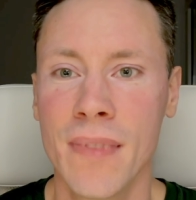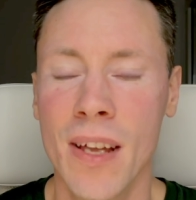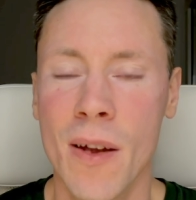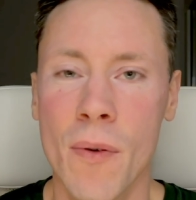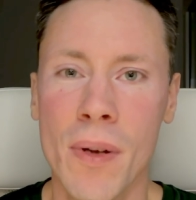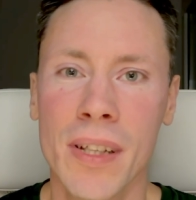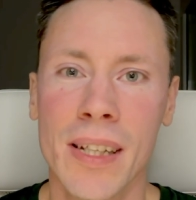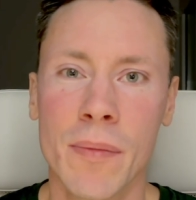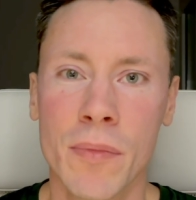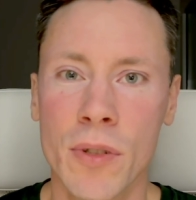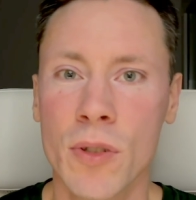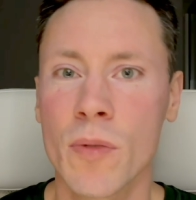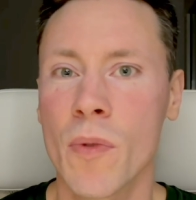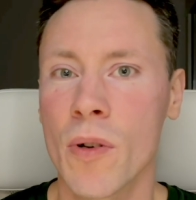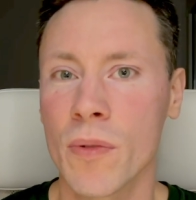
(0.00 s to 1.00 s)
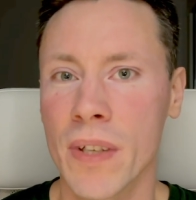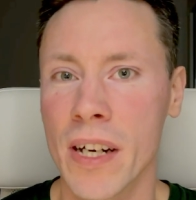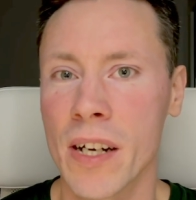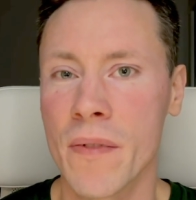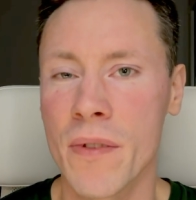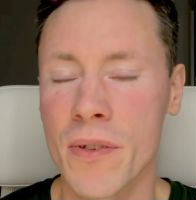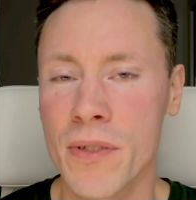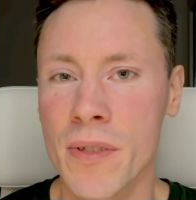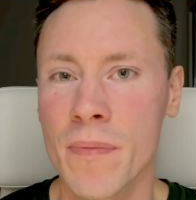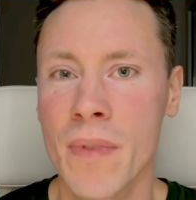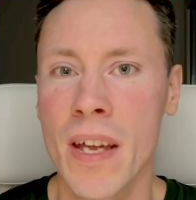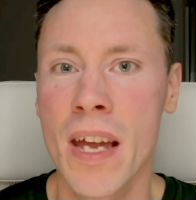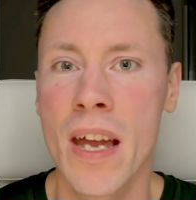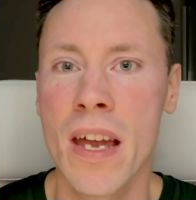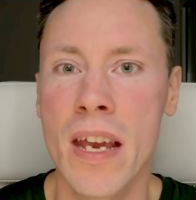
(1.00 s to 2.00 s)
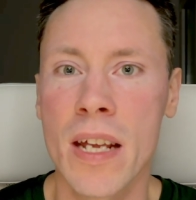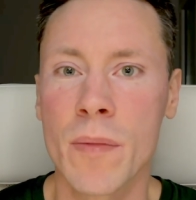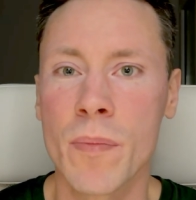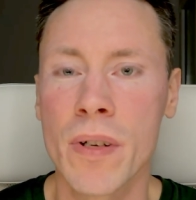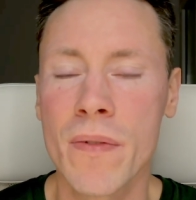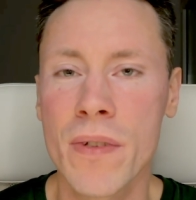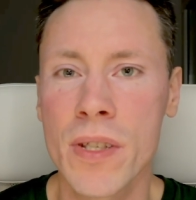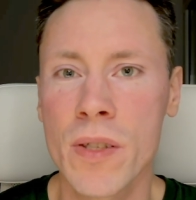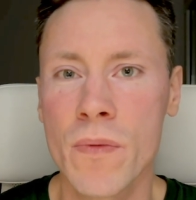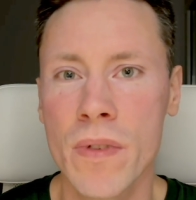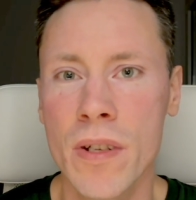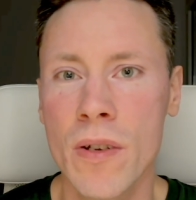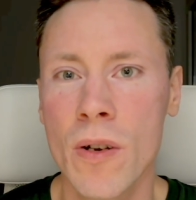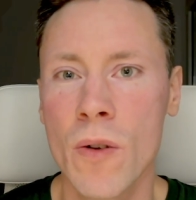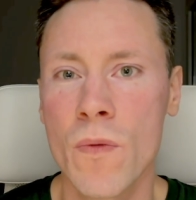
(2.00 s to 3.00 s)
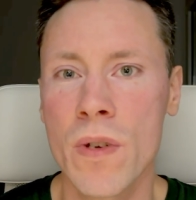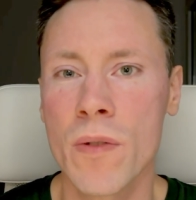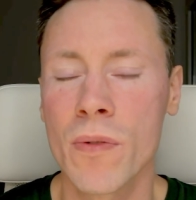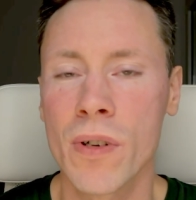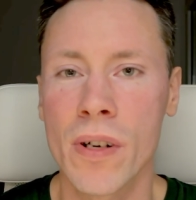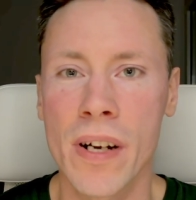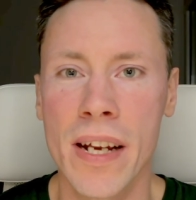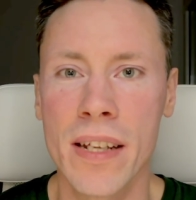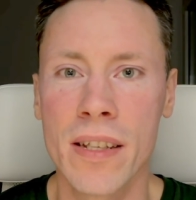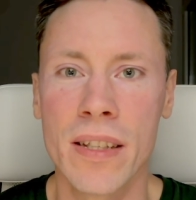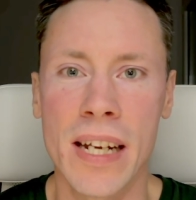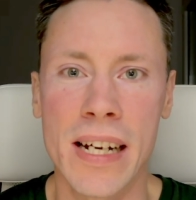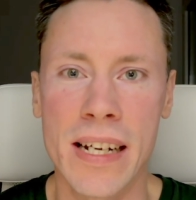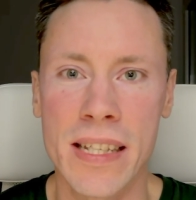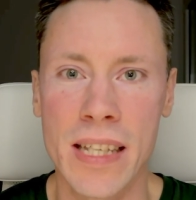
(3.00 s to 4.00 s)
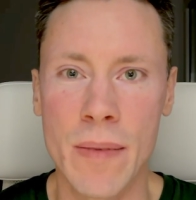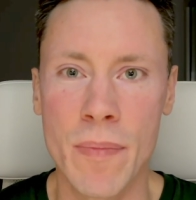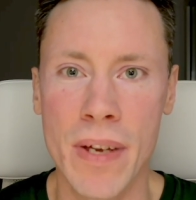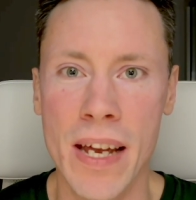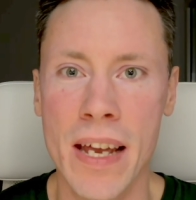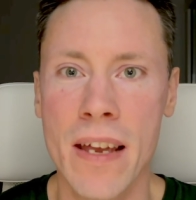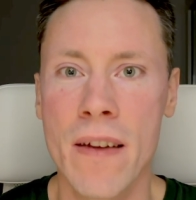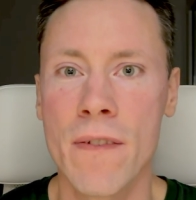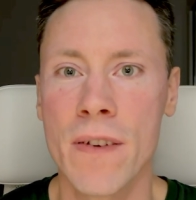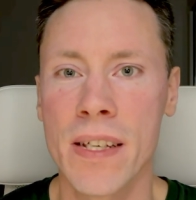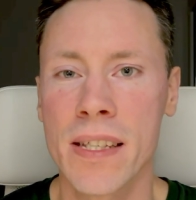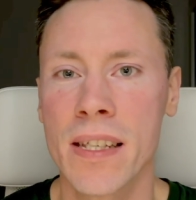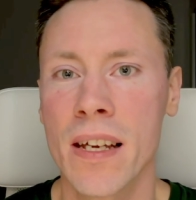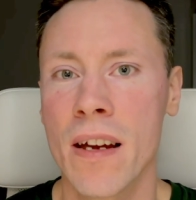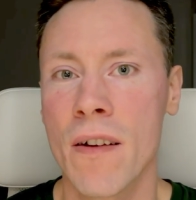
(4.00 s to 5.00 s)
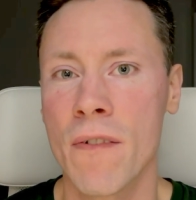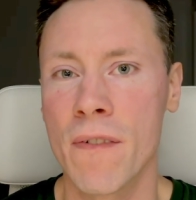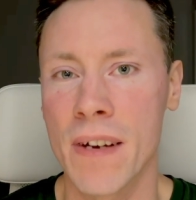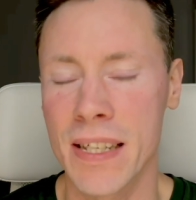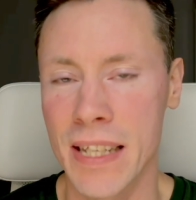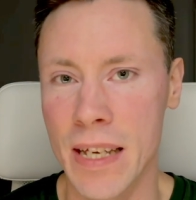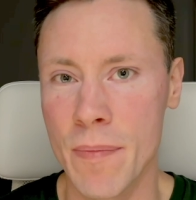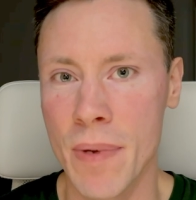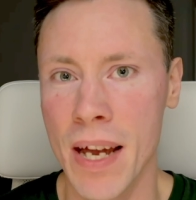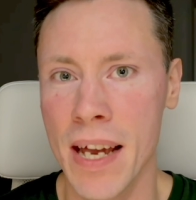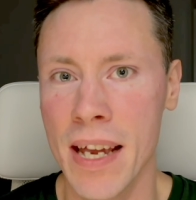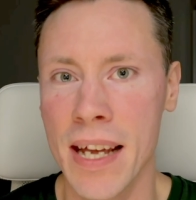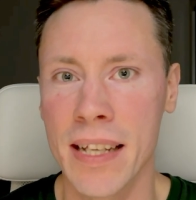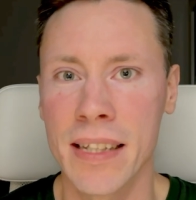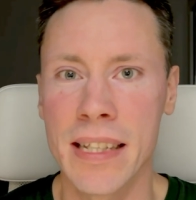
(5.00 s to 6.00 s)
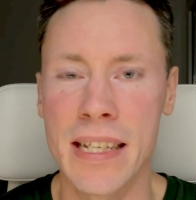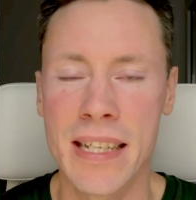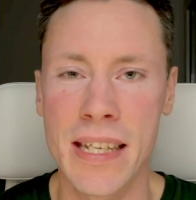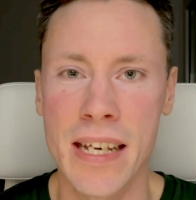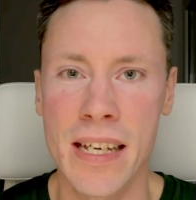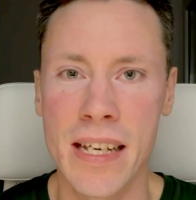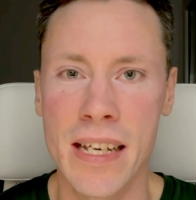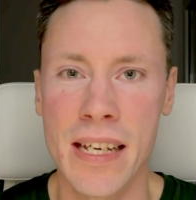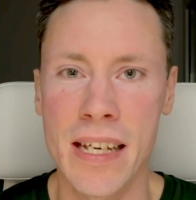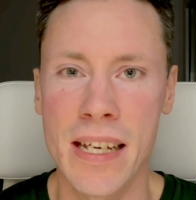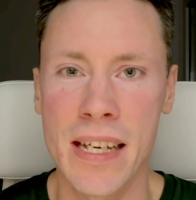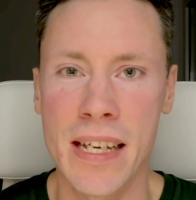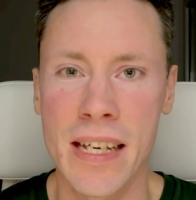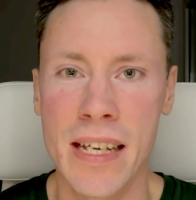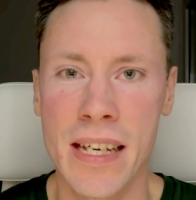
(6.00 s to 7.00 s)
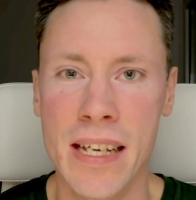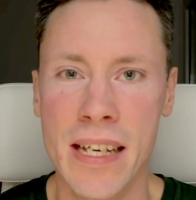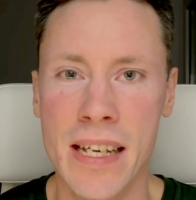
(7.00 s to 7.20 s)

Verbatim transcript: Welcome to Tomorrow Tech Reviews. In previous video, we've created a REST API with FastAPI and ECS Fargate.